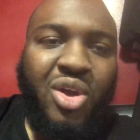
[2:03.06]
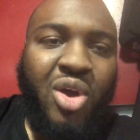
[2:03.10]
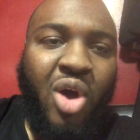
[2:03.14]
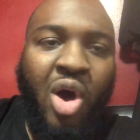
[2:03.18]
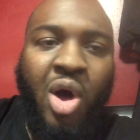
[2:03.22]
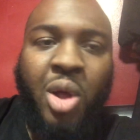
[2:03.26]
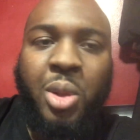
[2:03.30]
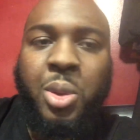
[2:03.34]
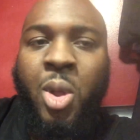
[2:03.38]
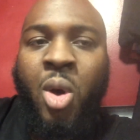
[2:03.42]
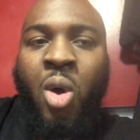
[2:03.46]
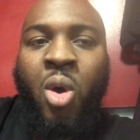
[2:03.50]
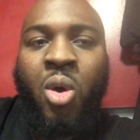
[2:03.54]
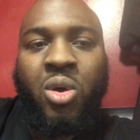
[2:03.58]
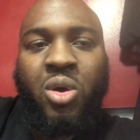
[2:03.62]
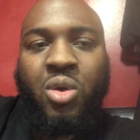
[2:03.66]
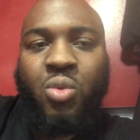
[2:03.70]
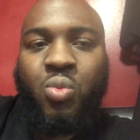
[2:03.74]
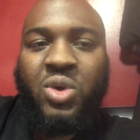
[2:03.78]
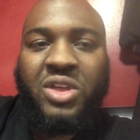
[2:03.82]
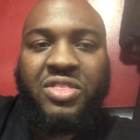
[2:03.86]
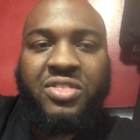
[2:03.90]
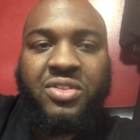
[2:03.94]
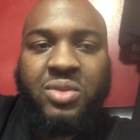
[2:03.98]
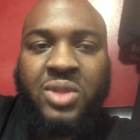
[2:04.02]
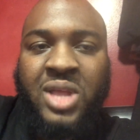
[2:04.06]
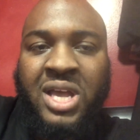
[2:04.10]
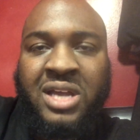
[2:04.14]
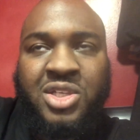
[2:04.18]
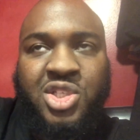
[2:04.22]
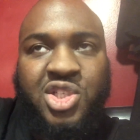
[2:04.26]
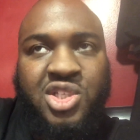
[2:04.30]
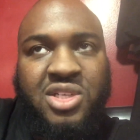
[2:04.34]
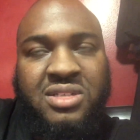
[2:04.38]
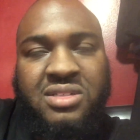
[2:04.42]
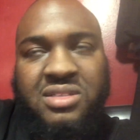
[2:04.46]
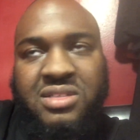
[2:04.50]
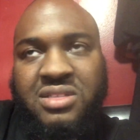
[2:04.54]
along with
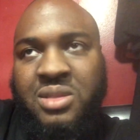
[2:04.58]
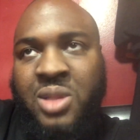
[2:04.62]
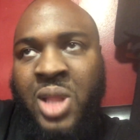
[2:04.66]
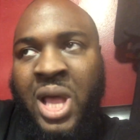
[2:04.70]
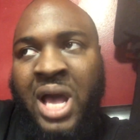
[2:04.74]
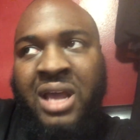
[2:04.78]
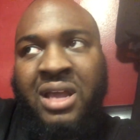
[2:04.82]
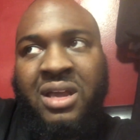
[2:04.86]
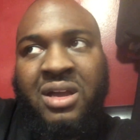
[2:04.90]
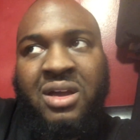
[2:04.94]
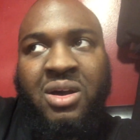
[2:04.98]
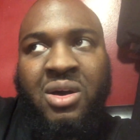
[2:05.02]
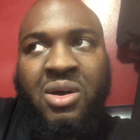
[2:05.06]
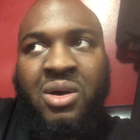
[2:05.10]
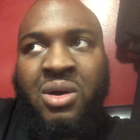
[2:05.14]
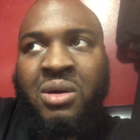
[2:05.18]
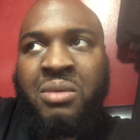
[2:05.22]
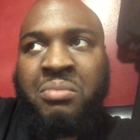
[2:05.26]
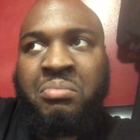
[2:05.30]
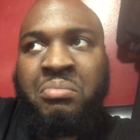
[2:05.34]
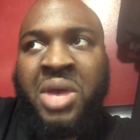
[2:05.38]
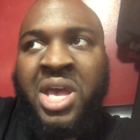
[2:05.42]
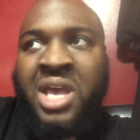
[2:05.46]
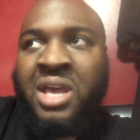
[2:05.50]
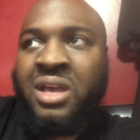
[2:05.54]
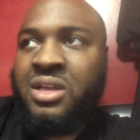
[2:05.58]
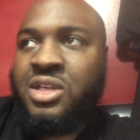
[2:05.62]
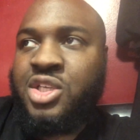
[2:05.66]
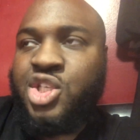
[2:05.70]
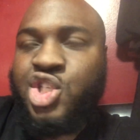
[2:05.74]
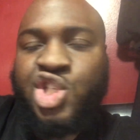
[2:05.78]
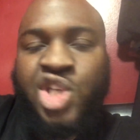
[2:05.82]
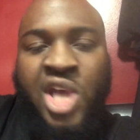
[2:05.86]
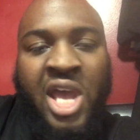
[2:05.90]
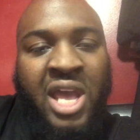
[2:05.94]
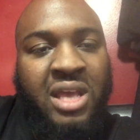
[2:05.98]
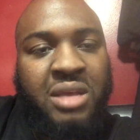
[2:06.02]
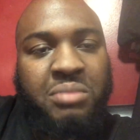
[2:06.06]
legends like
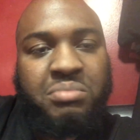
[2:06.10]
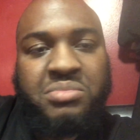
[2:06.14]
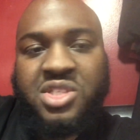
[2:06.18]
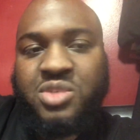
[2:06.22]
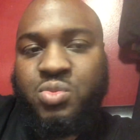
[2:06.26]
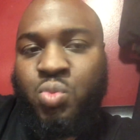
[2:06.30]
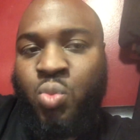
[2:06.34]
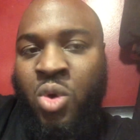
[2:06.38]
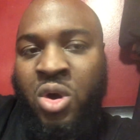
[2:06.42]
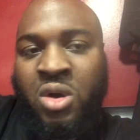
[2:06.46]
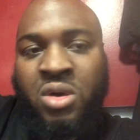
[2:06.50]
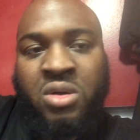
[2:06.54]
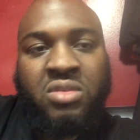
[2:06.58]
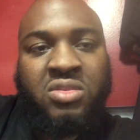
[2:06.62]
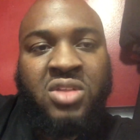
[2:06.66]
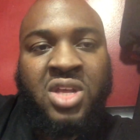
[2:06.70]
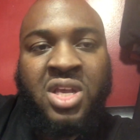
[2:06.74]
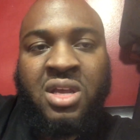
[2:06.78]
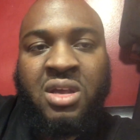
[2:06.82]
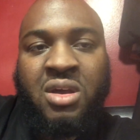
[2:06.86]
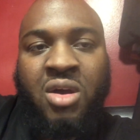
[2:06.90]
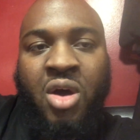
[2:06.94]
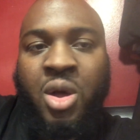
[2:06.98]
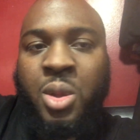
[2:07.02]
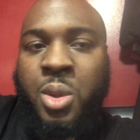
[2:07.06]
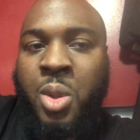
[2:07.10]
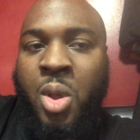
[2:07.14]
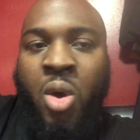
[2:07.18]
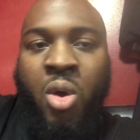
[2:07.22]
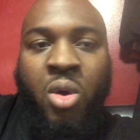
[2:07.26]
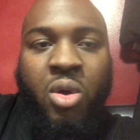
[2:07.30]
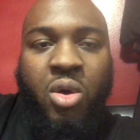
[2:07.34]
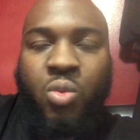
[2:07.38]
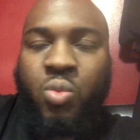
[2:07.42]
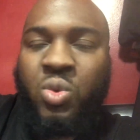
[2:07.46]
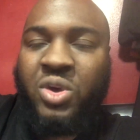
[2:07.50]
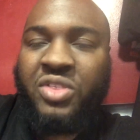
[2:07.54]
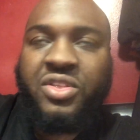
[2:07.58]
James Worthy,
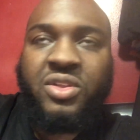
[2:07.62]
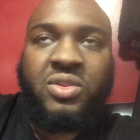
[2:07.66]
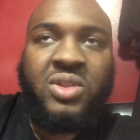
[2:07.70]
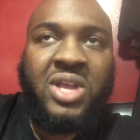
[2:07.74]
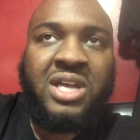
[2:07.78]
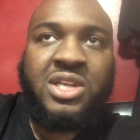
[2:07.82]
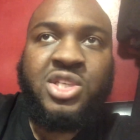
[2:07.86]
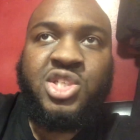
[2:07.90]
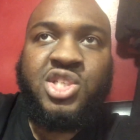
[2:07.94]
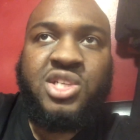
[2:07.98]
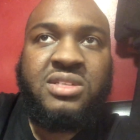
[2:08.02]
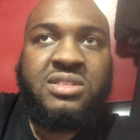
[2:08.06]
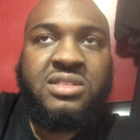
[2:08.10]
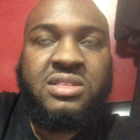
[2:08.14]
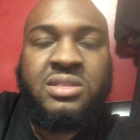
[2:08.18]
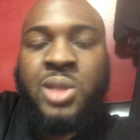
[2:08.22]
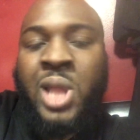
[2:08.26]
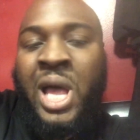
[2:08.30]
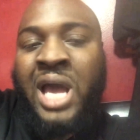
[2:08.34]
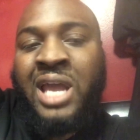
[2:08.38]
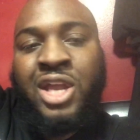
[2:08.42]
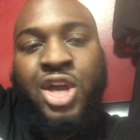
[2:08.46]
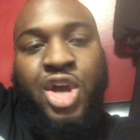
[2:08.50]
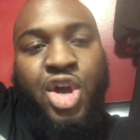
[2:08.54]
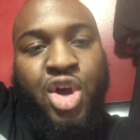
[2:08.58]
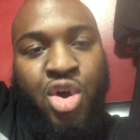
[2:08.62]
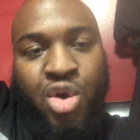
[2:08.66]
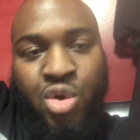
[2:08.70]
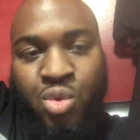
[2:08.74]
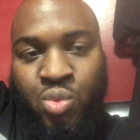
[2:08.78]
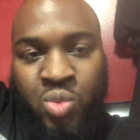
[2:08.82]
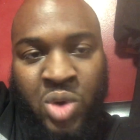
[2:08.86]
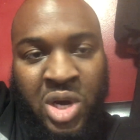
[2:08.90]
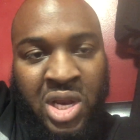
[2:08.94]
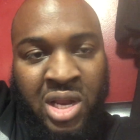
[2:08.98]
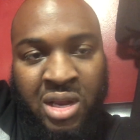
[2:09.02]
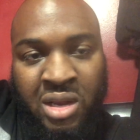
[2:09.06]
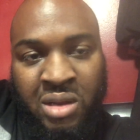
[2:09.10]
along with legends like
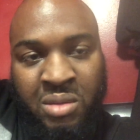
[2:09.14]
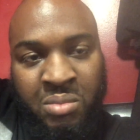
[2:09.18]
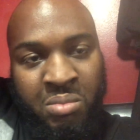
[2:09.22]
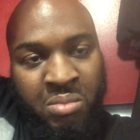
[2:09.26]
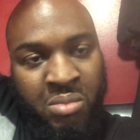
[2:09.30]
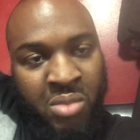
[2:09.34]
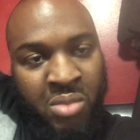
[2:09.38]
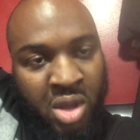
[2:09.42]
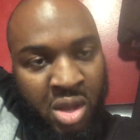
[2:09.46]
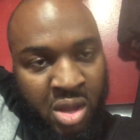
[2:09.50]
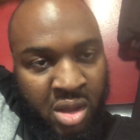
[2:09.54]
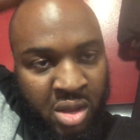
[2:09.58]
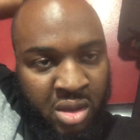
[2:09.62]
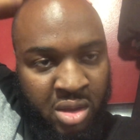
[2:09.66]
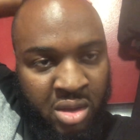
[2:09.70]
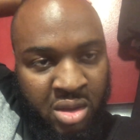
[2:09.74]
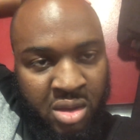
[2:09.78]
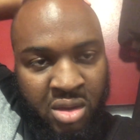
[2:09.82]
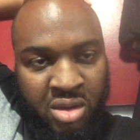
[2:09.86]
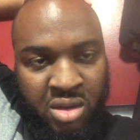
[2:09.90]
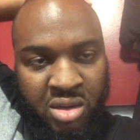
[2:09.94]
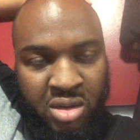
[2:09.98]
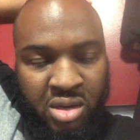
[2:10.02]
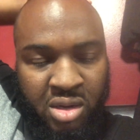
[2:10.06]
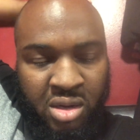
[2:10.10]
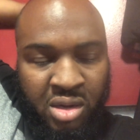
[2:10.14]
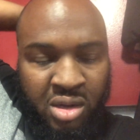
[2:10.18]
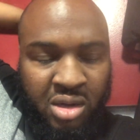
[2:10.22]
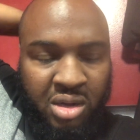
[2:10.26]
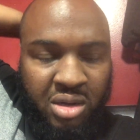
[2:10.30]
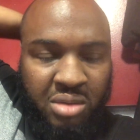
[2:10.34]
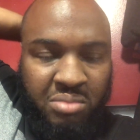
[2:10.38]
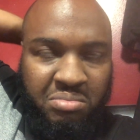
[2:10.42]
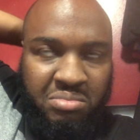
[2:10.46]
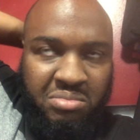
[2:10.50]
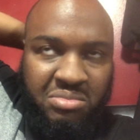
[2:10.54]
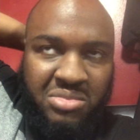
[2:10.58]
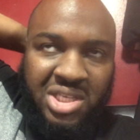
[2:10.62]
Kareem
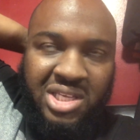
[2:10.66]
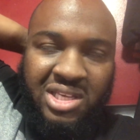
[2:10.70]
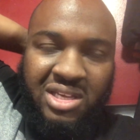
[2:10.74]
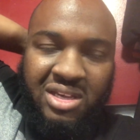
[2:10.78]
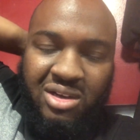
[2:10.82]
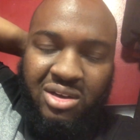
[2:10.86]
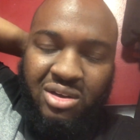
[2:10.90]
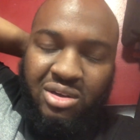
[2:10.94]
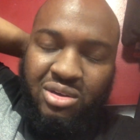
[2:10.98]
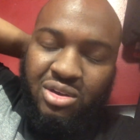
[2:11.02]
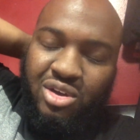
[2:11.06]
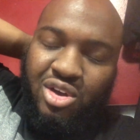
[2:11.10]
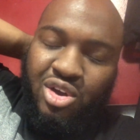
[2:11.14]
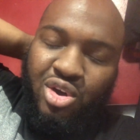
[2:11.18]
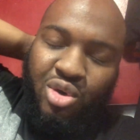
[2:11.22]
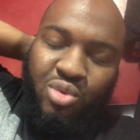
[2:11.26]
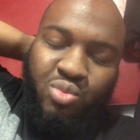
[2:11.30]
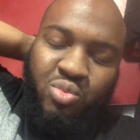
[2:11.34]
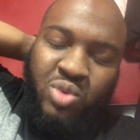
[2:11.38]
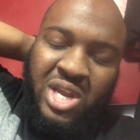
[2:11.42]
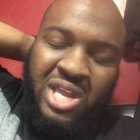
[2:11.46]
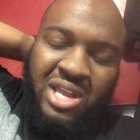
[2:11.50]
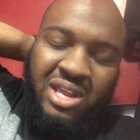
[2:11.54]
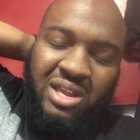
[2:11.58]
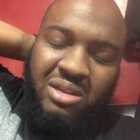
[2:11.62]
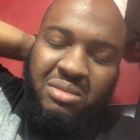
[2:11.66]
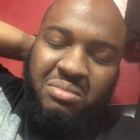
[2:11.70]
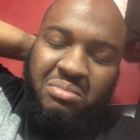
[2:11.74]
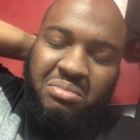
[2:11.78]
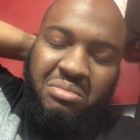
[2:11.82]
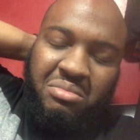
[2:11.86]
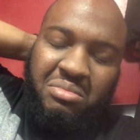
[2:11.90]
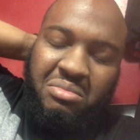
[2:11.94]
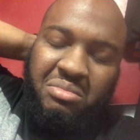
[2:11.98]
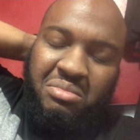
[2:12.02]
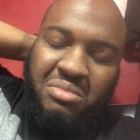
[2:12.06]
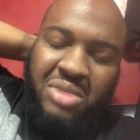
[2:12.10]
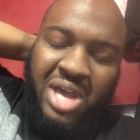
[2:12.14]

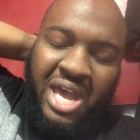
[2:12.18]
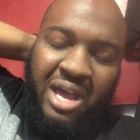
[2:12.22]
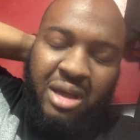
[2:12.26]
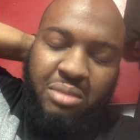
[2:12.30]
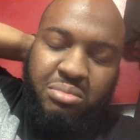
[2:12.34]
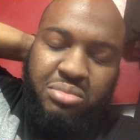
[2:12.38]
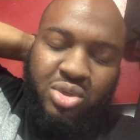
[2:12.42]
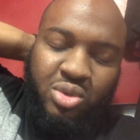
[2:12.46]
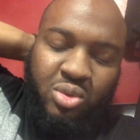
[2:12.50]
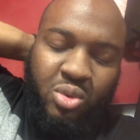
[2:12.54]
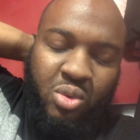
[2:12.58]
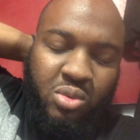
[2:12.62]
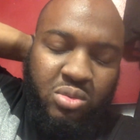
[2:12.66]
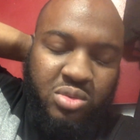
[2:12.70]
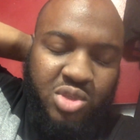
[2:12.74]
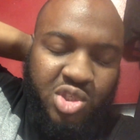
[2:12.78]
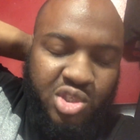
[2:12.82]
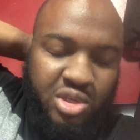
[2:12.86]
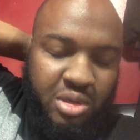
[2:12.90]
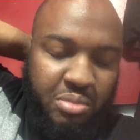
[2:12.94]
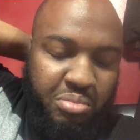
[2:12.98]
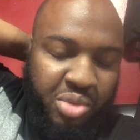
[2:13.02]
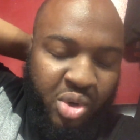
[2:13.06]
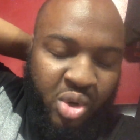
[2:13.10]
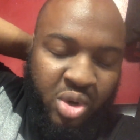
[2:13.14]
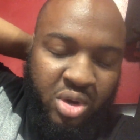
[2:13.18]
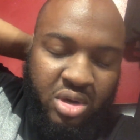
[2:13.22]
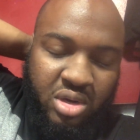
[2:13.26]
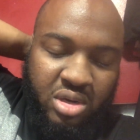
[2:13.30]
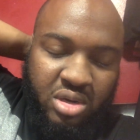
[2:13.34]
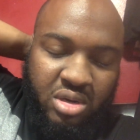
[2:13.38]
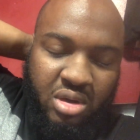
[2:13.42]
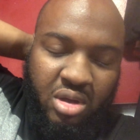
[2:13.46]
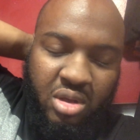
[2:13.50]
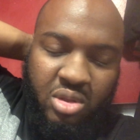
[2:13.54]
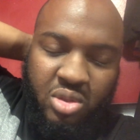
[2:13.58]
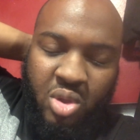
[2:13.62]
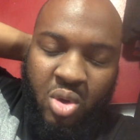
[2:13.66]
Abdul-Jabbar,
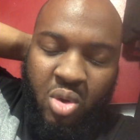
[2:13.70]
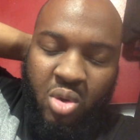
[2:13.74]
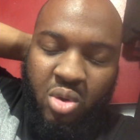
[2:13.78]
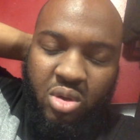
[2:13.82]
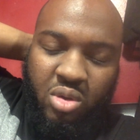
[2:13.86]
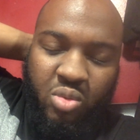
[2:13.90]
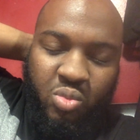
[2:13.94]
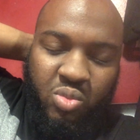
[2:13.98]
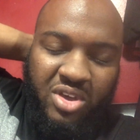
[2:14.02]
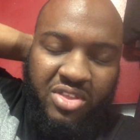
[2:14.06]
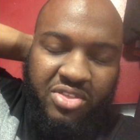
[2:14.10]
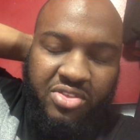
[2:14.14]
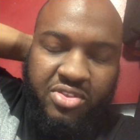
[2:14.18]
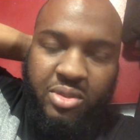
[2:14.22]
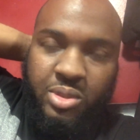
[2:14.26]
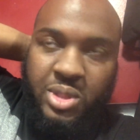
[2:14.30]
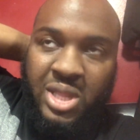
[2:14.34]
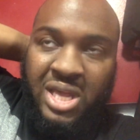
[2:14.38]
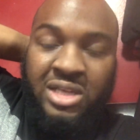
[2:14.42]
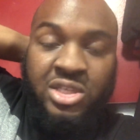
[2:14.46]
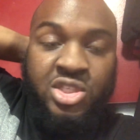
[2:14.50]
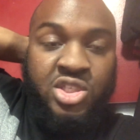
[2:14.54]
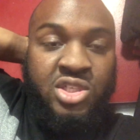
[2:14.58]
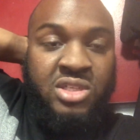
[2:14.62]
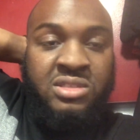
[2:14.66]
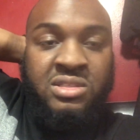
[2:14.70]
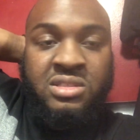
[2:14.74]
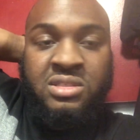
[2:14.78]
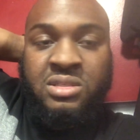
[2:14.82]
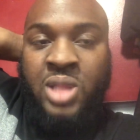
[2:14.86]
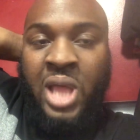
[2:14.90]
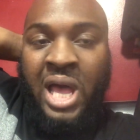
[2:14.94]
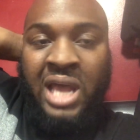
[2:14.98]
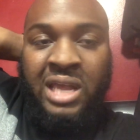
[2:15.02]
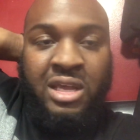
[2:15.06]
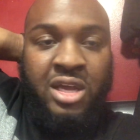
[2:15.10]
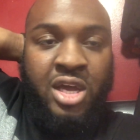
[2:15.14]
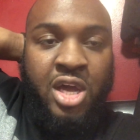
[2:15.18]
along with legends
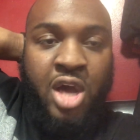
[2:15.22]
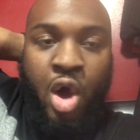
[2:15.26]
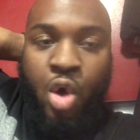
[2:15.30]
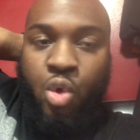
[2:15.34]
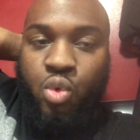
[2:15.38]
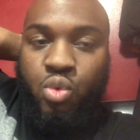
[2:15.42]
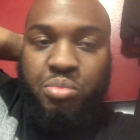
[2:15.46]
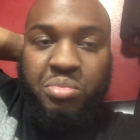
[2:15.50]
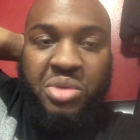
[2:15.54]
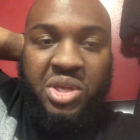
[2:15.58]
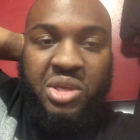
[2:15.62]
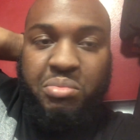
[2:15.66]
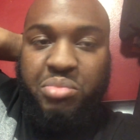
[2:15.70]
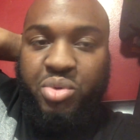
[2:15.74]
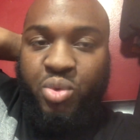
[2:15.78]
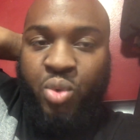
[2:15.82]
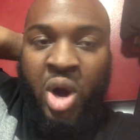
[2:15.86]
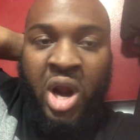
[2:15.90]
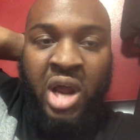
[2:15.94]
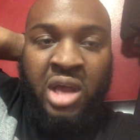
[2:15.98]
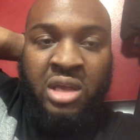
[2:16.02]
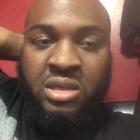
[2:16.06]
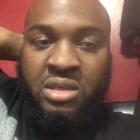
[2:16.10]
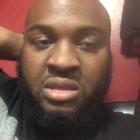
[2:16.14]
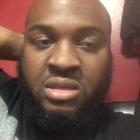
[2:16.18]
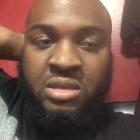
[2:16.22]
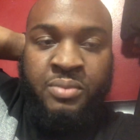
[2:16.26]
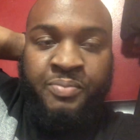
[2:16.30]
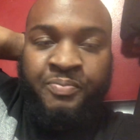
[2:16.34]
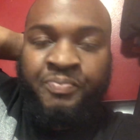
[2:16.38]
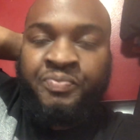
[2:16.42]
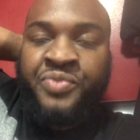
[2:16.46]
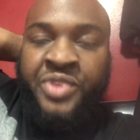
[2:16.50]
like Kobe Bryant.